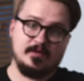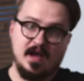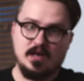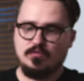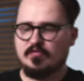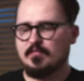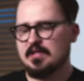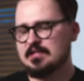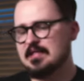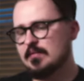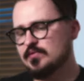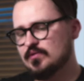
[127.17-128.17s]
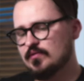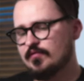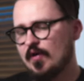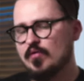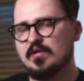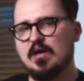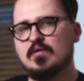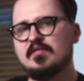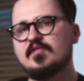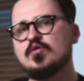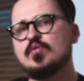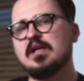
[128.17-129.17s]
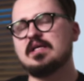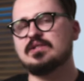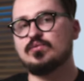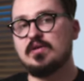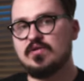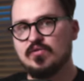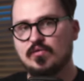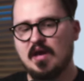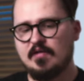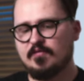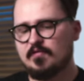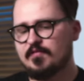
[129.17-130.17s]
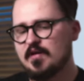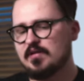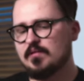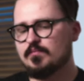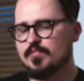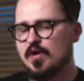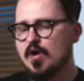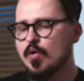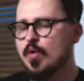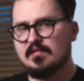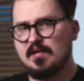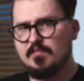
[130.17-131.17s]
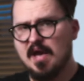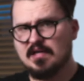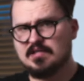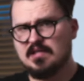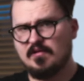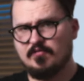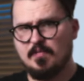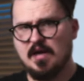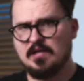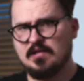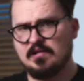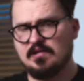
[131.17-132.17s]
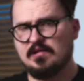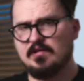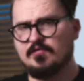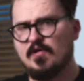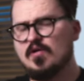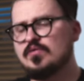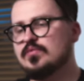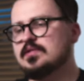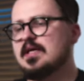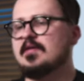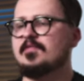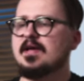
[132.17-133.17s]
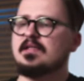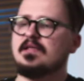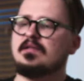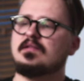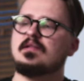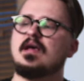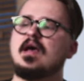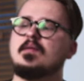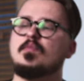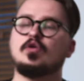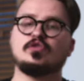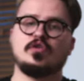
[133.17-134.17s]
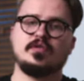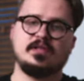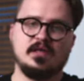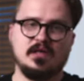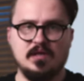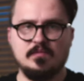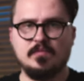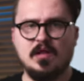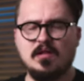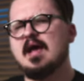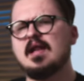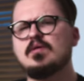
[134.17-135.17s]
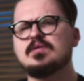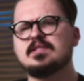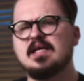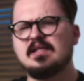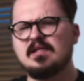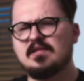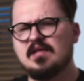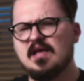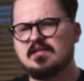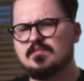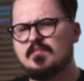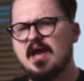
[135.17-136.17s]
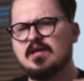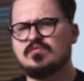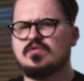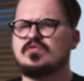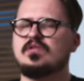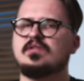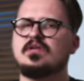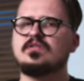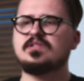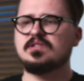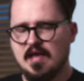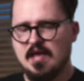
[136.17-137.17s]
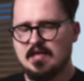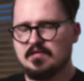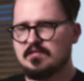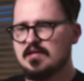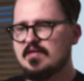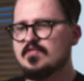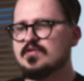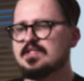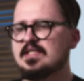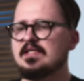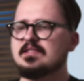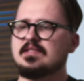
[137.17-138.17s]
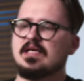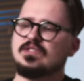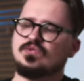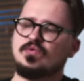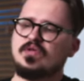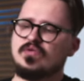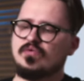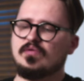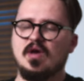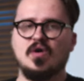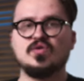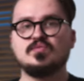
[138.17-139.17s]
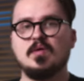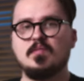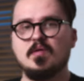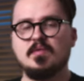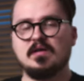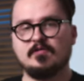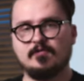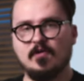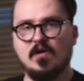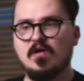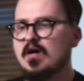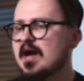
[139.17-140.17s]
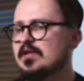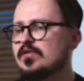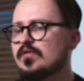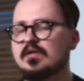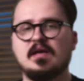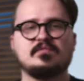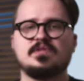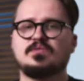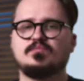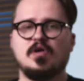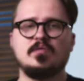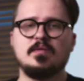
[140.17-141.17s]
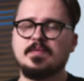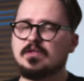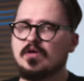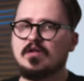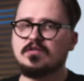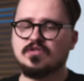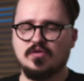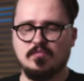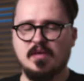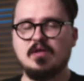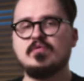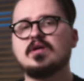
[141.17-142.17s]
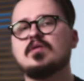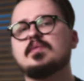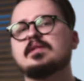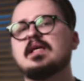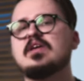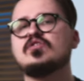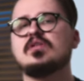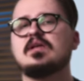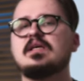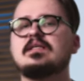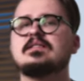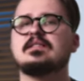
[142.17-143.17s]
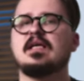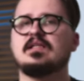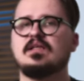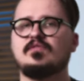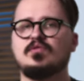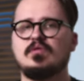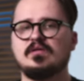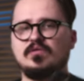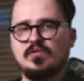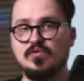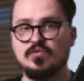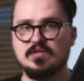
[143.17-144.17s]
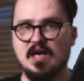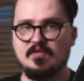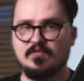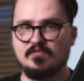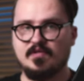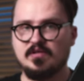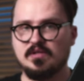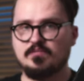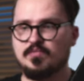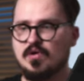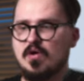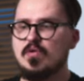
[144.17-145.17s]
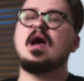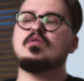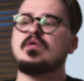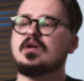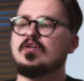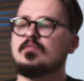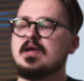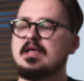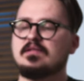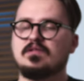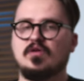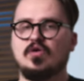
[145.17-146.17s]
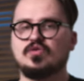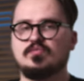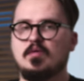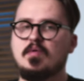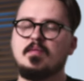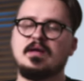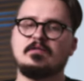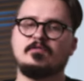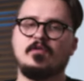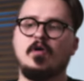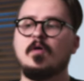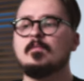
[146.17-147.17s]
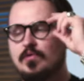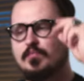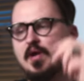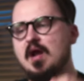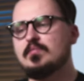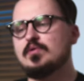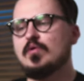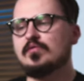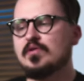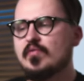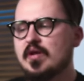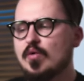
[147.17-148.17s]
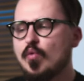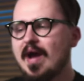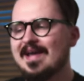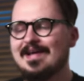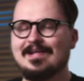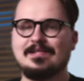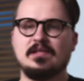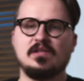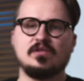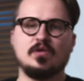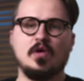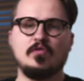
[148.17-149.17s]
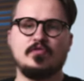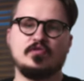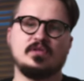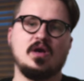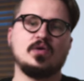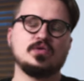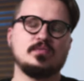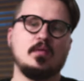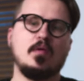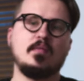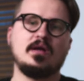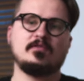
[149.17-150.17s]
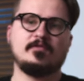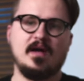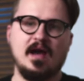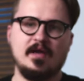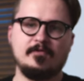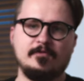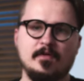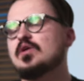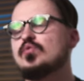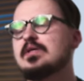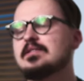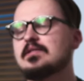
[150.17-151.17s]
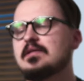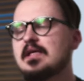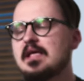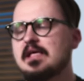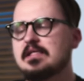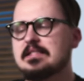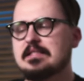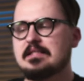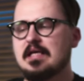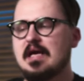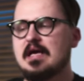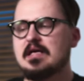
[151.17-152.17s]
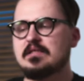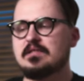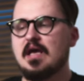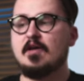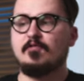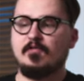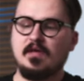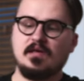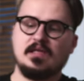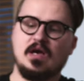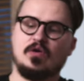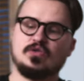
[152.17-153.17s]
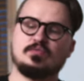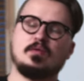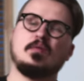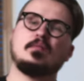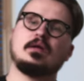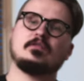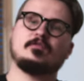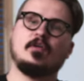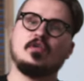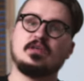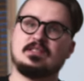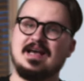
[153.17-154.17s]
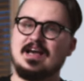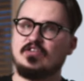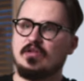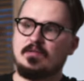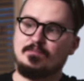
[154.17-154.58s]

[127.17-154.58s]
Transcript: fine with my Samsung phone. However, when I switched to iPhone 13 Pro, the MagSafe magnet in the phone was affecting the motor in the gimbal, and I was getting that micro jitters. And ever since I switched to the Osmo Mobile 4, I don't have this problem at all. So my recommendation is that if you want to use iPhone 13 Pro, I recommend Osmo Mobile 4. You're probably wondering why I didn't go for the Osmo Mobile 5. The reason is that I think the Osmo Mobile 4 is actually